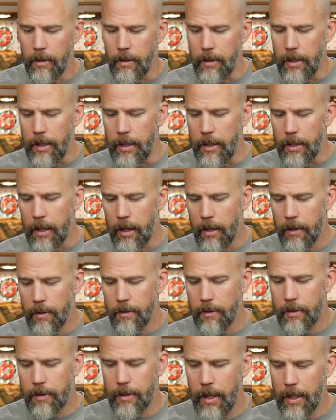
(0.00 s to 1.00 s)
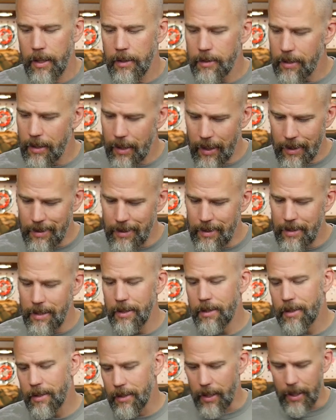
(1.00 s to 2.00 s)
The things that I
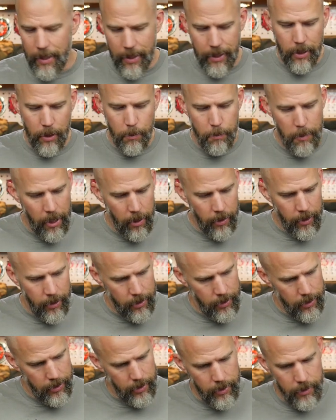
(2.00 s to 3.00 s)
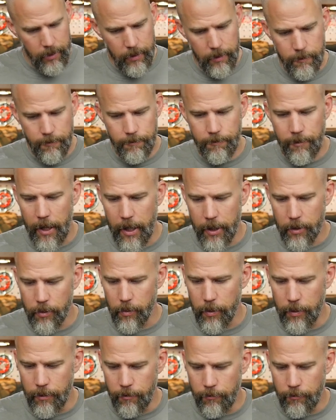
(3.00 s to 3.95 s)
dislike about it in factory